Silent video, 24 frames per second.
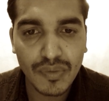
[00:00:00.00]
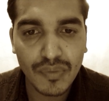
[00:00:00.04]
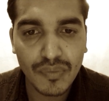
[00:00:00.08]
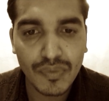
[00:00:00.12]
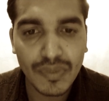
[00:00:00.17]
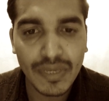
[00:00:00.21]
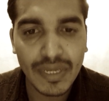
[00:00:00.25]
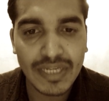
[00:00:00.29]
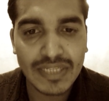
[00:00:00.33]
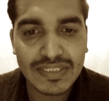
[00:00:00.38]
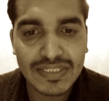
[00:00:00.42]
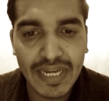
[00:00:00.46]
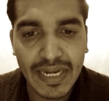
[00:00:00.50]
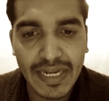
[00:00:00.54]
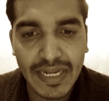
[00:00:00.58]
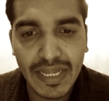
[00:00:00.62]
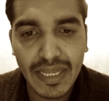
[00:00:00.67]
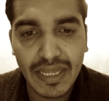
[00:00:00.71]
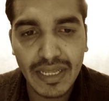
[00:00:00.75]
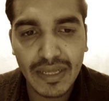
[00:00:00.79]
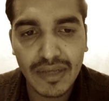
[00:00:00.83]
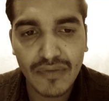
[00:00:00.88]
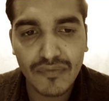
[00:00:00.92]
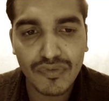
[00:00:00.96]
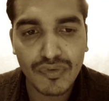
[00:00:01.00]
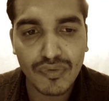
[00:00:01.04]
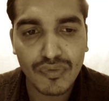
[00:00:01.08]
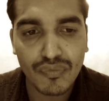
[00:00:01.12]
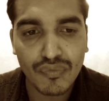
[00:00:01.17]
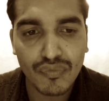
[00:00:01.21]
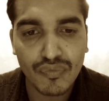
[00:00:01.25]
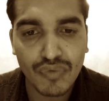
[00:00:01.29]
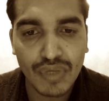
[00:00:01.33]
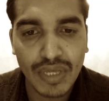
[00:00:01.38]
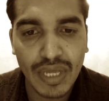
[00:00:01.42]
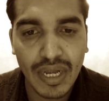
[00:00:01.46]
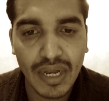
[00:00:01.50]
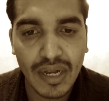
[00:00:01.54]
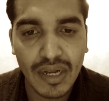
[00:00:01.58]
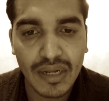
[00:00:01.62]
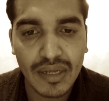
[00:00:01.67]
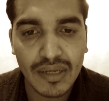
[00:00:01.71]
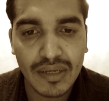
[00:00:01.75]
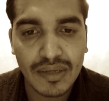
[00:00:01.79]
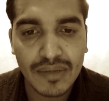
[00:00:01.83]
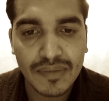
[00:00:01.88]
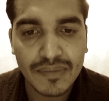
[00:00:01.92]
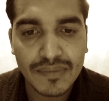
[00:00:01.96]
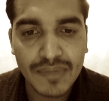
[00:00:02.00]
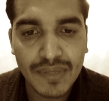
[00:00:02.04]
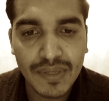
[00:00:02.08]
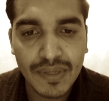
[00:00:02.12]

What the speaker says: we are setting, we are